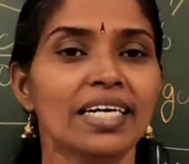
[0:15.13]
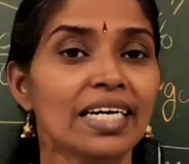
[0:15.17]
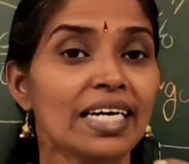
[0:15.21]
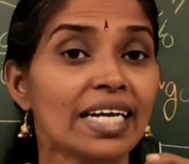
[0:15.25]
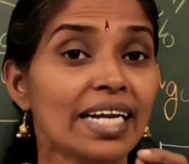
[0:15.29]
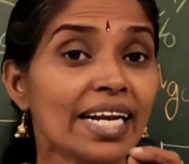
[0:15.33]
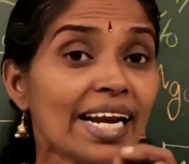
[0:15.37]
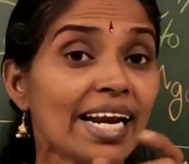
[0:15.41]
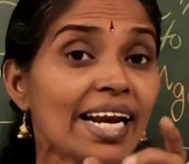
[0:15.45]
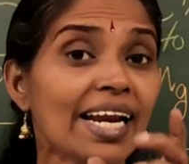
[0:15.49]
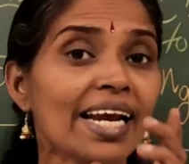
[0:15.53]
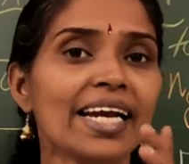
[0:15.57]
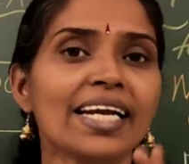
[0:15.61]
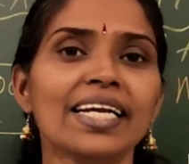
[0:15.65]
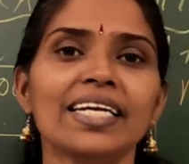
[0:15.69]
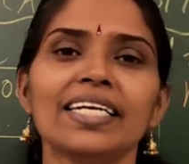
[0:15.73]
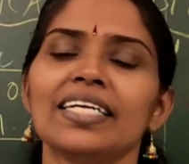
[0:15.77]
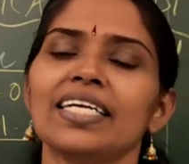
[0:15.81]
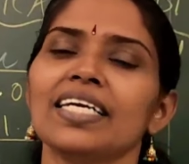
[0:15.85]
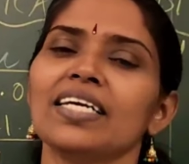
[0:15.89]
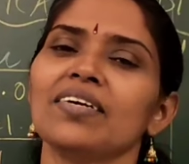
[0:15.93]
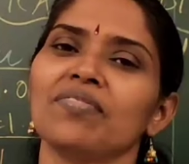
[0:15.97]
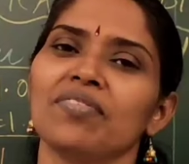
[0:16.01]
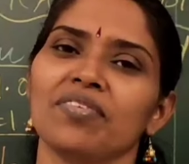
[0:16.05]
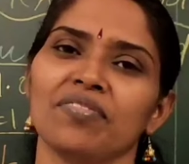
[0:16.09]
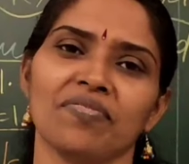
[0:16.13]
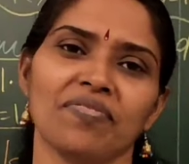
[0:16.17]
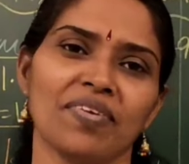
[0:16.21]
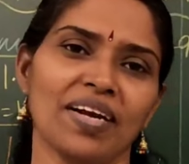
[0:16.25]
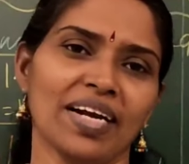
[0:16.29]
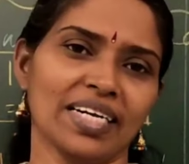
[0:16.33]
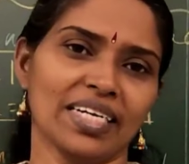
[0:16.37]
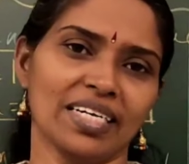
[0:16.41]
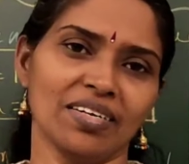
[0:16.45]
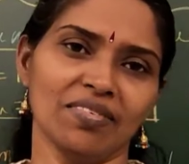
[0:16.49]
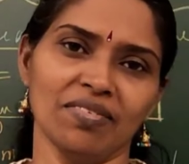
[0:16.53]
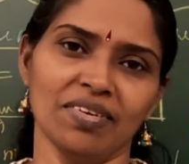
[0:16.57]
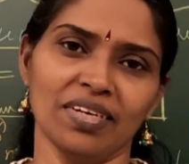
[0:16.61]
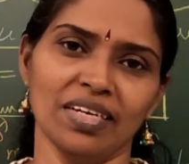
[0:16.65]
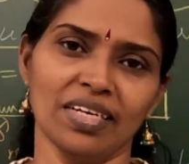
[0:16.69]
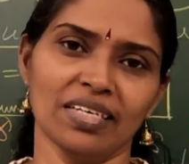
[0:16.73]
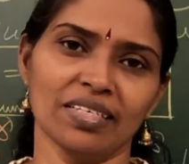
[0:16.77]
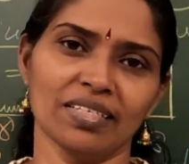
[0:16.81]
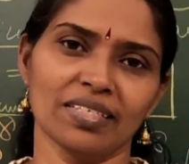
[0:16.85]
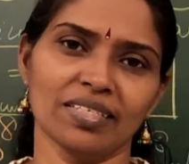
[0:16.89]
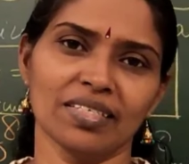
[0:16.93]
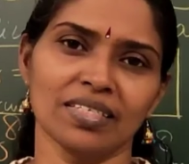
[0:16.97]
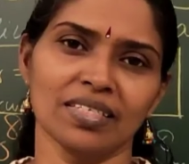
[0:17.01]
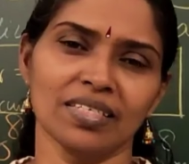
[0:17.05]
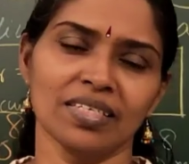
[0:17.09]
relative refractive
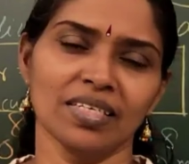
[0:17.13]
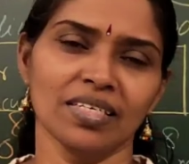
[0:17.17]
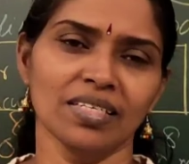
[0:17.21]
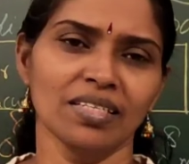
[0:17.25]
index.